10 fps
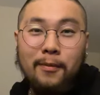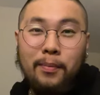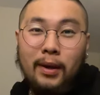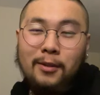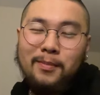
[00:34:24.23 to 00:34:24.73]
the
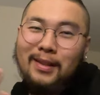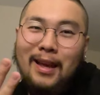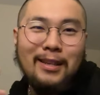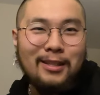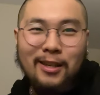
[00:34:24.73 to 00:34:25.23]
place, but
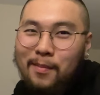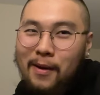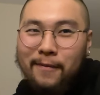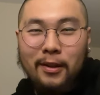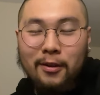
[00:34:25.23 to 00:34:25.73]
that's just all my
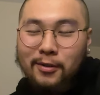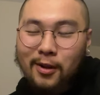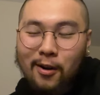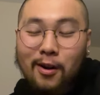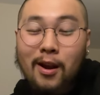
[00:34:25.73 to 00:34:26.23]
videos
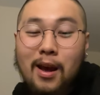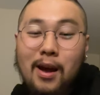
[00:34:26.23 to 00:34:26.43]
are.